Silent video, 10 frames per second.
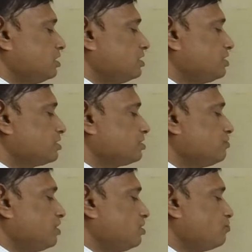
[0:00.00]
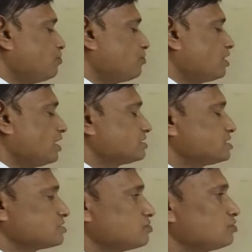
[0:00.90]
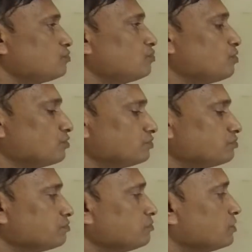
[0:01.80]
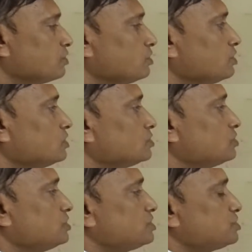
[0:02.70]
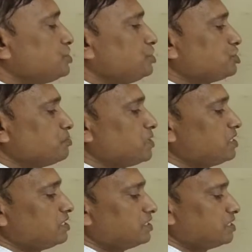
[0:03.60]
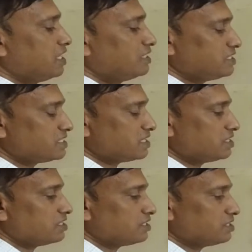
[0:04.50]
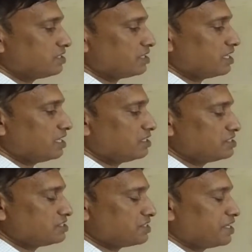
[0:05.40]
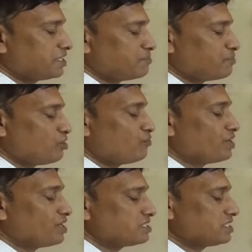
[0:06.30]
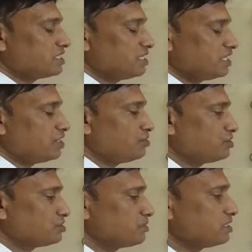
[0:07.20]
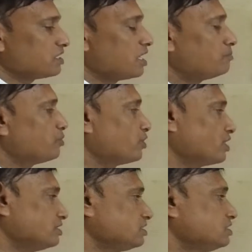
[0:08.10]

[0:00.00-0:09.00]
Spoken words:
Here, the value for h is equal to 4. So this is reducible, and these are the this is the characterable, or we can say irreducible component.